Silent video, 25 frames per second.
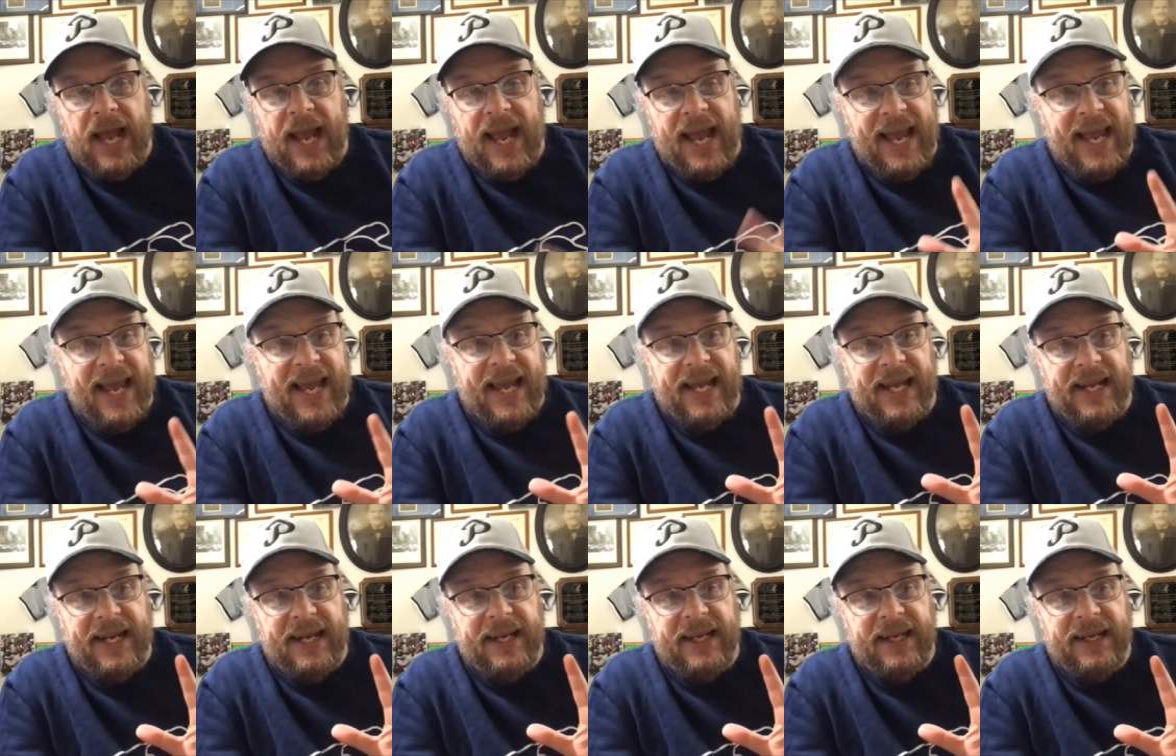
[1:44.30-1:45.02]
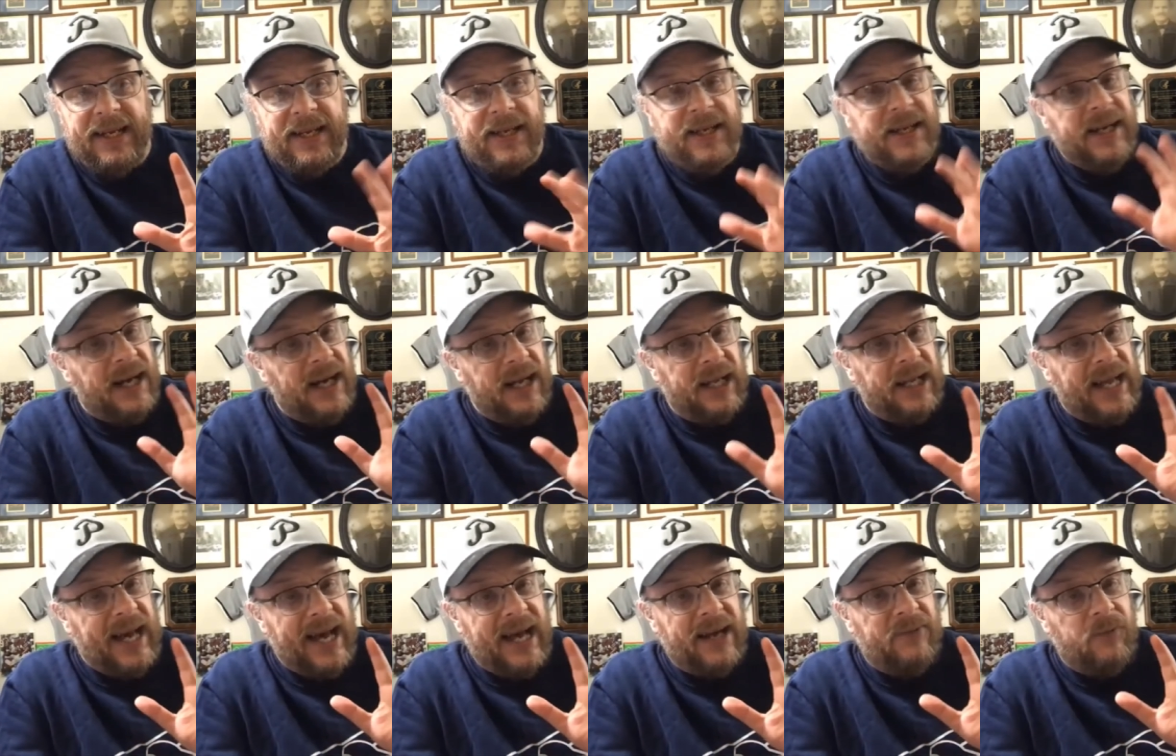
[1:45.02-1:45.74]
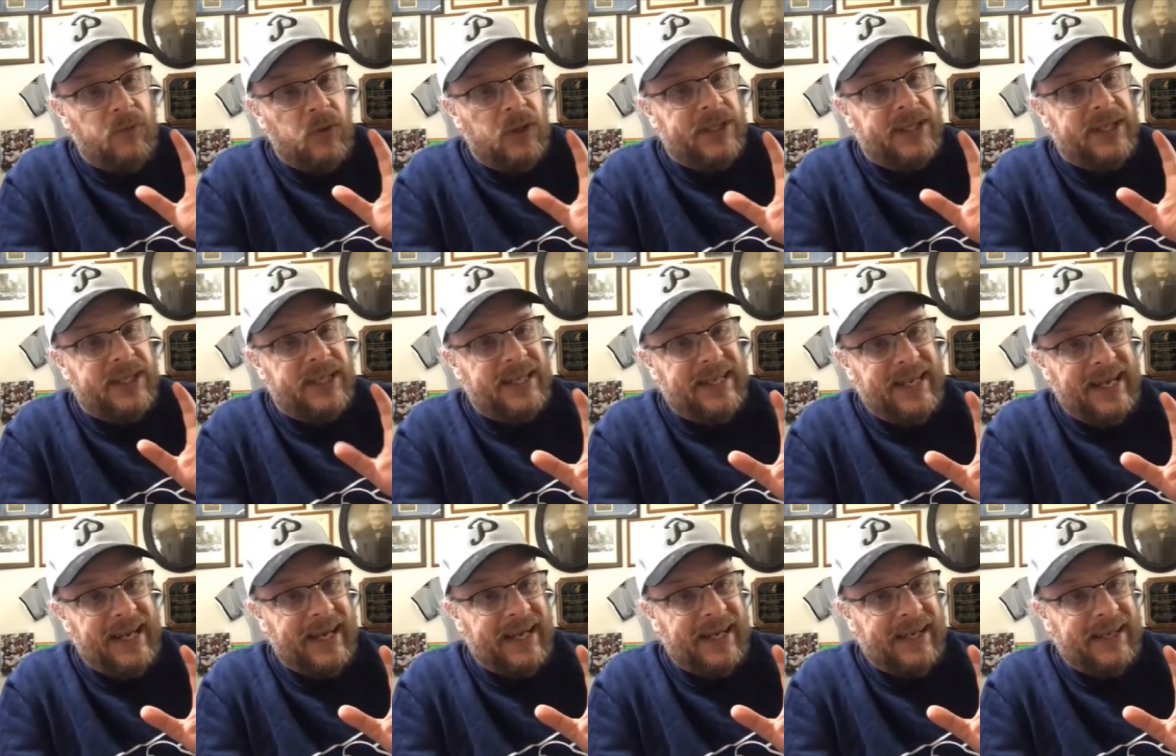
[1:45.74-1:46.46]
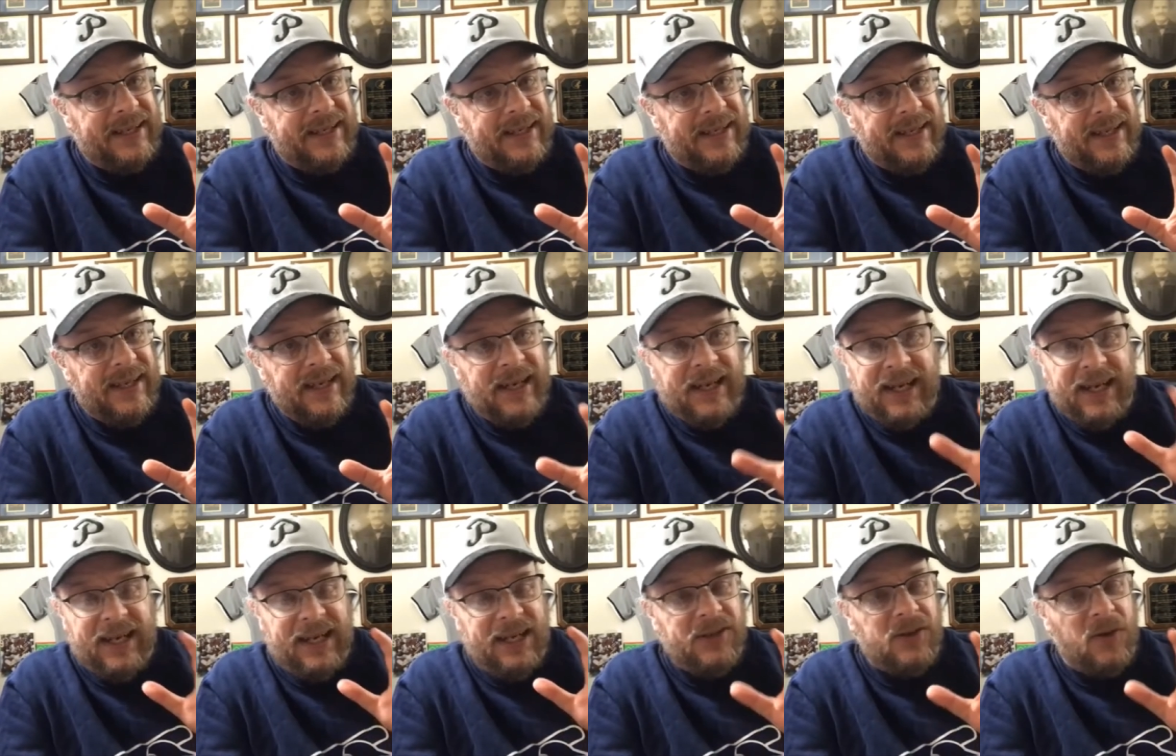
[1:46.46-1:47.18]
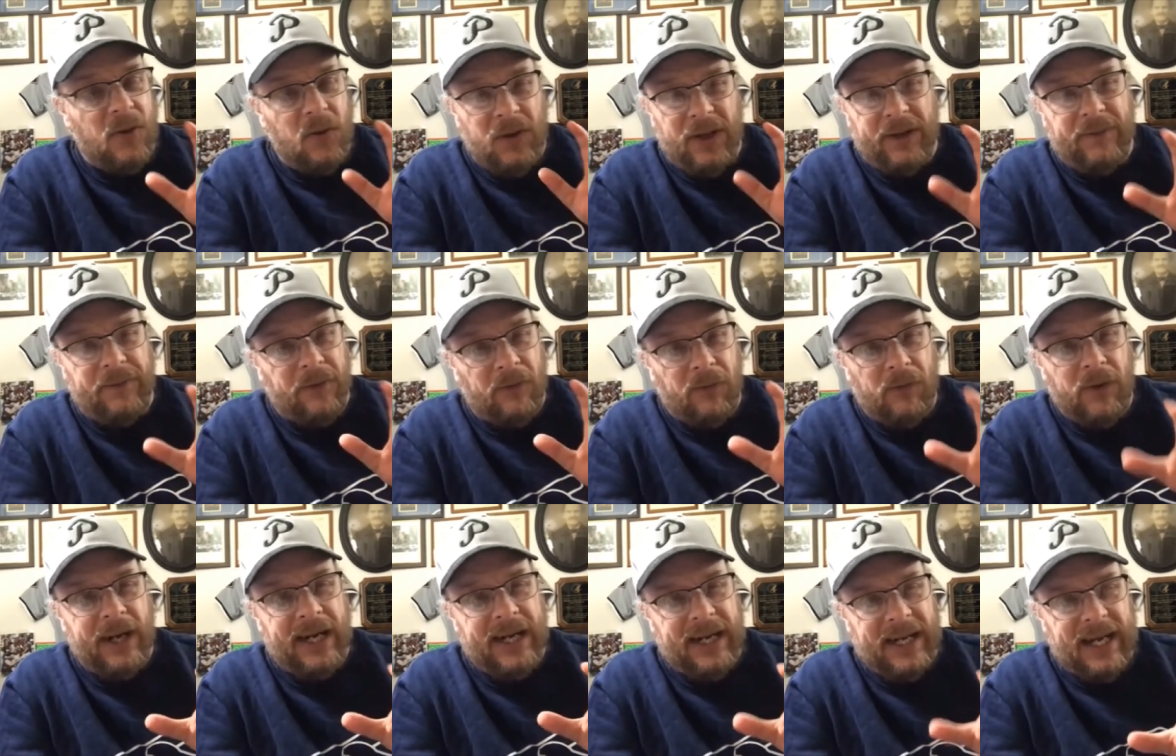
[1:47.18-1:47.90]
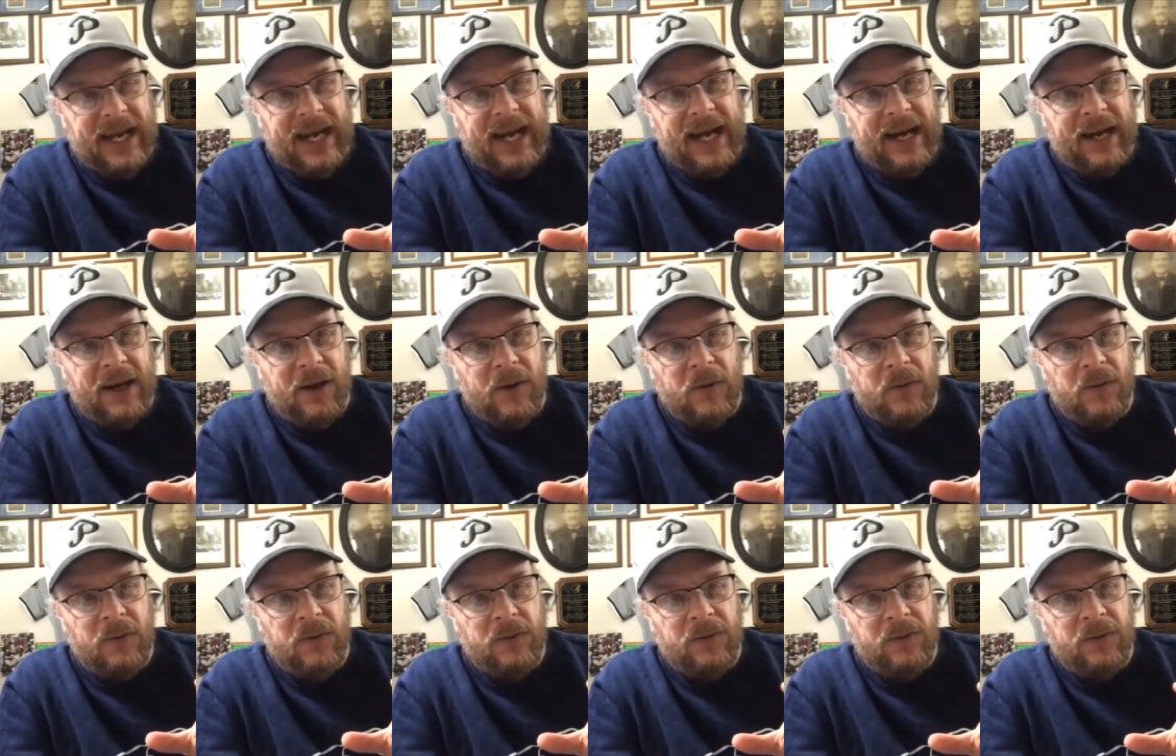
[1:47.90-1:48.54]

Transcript: And a lot of what sticks is only for right now.